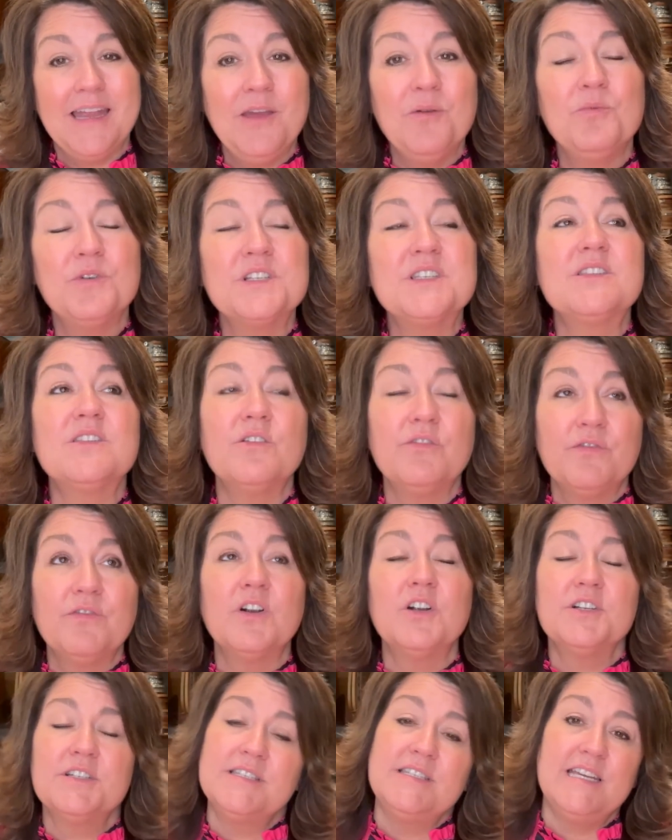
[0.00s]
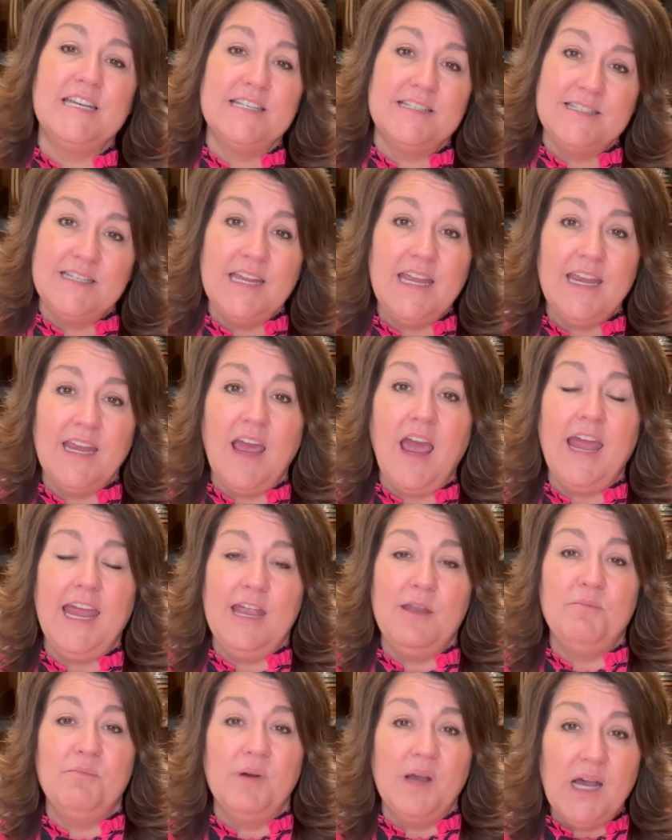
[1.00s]
It was the first antique I
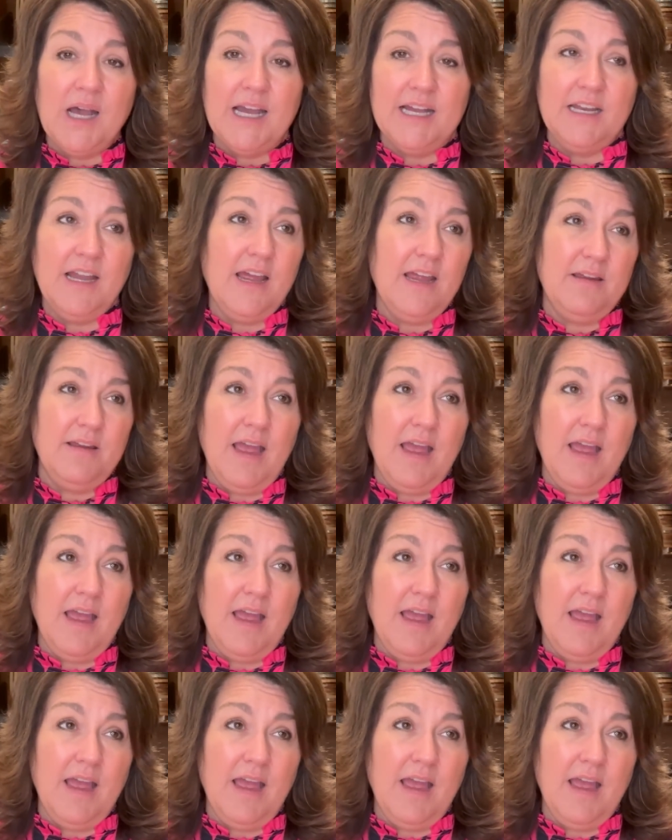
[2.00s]
had bought.